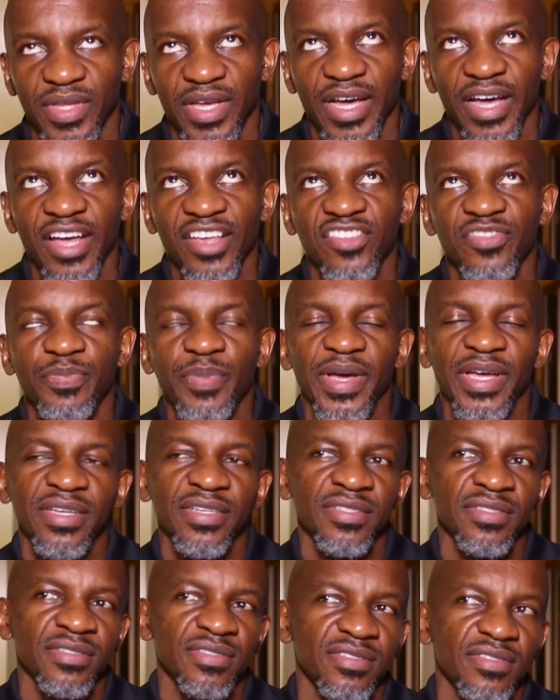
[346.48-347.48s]
I
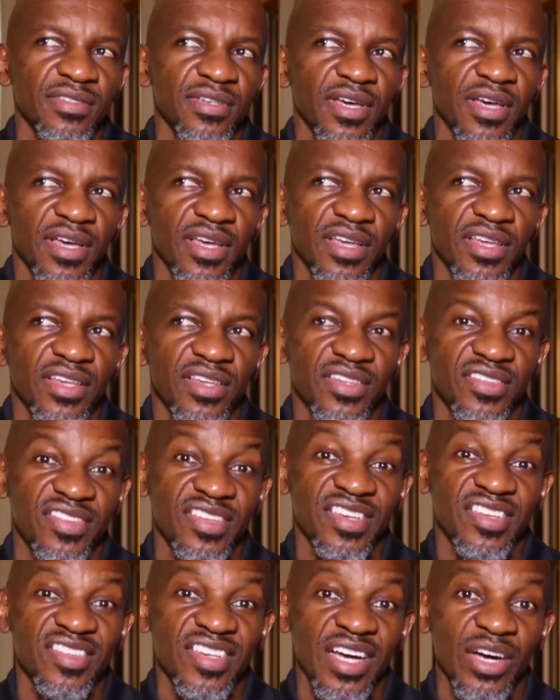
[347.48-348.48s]
spent
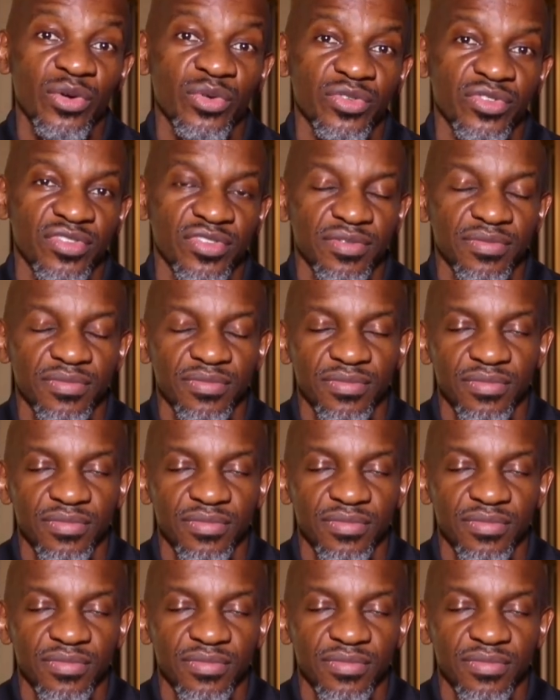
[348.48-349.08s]
6 hours